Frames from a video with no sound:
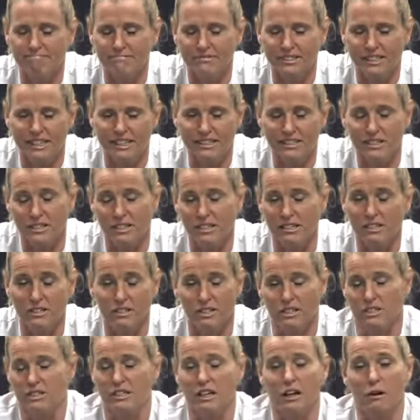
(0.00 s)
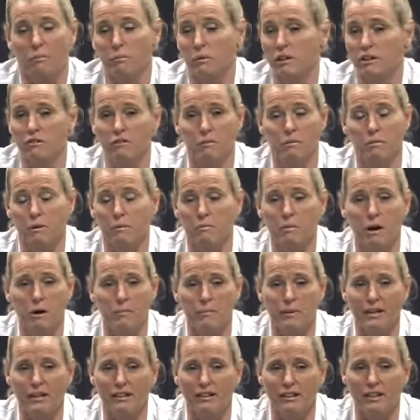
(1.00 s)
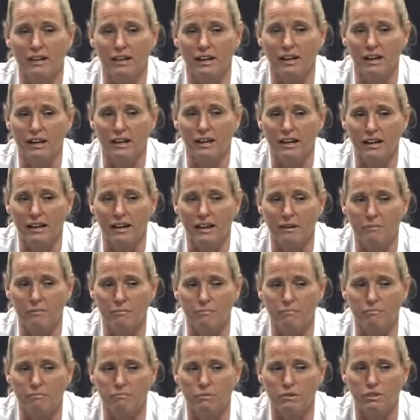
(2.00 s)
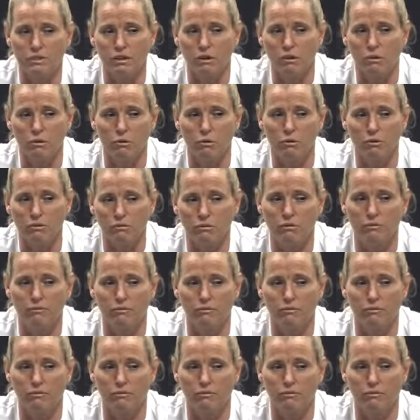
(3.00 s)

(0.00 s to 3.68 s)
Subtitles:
It's just an unbelievable moment that I'm so